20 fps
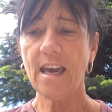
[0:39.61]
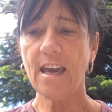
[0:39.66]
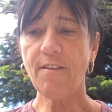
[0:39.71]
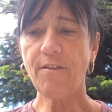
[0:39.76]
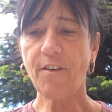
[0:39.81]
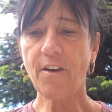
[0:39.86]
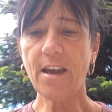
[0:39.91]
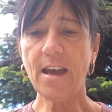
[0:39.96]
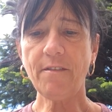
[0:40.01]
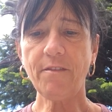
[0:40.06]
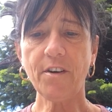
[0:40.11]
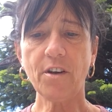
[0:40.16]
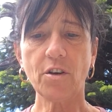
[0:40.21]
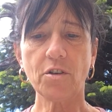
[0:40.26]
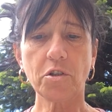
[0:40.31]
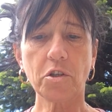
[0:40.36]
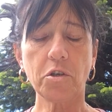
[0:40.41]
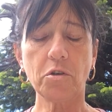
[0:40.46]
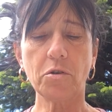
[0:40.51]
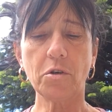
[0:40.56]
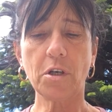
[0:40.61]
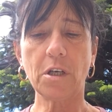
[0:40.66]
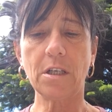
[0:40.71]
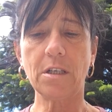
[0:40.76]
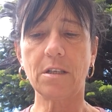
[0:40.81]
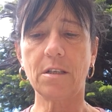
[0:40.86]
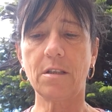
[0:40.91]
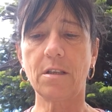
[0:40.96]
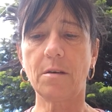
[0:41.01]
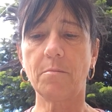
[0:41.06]
If I ever got
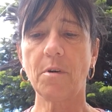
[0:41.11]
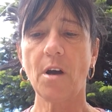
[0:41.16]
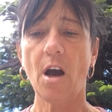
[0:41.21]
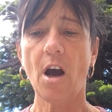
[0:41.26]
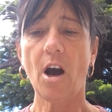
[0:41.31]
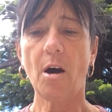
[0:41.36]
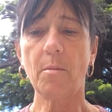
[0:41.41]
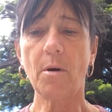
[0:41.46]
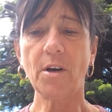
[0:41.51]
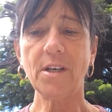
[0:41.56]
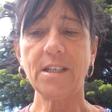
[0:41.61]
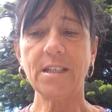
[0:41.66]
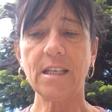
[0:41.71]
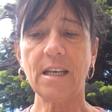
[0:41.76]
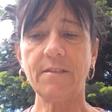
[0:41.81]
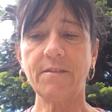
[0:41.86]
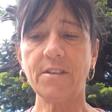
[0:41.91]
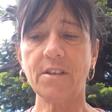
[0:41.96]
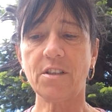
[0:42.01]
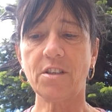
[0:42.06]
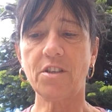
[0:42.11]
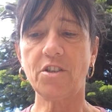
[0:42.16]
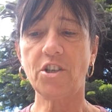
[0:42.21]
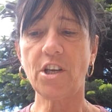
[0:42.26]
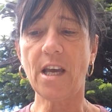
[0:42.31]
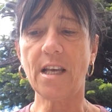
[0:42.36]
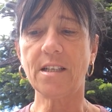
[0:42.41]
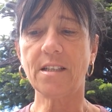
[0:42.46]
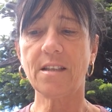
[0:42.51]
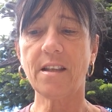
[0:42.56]
talking to them, I might even
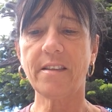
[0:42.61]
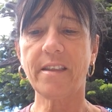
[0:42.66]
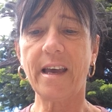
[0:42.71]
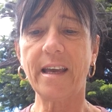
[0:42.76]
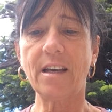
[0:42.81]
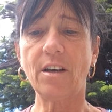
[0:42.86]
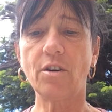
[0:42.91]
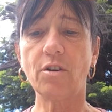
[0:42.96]
suggest that they